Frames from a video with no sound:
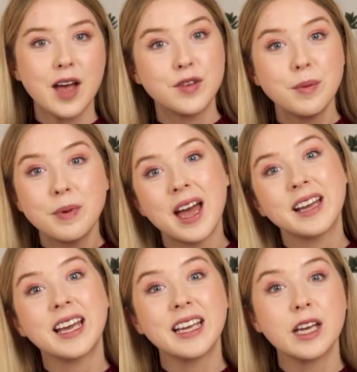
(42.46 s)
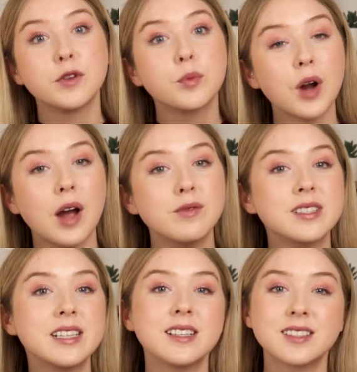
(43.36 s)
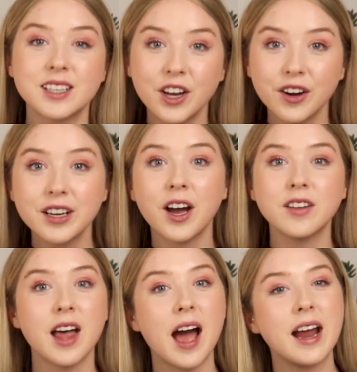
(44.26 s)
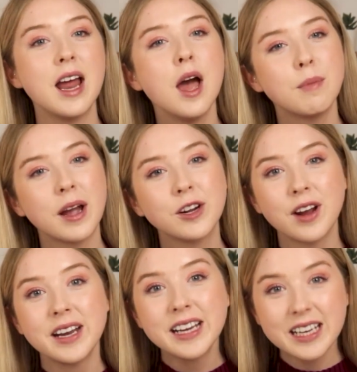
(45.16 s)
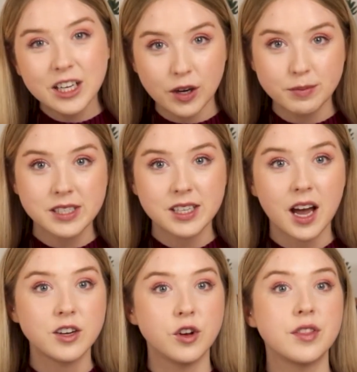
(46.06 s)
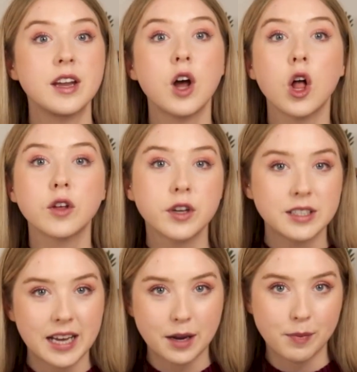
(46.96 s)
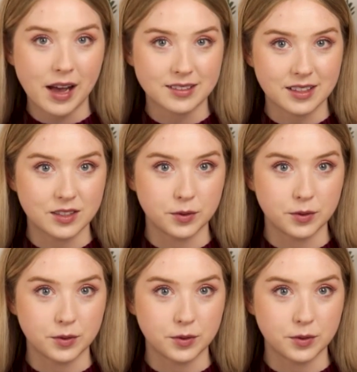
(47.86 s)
A VPN can give you privacy and security online by creating an encrypted tunnel that all of your data passes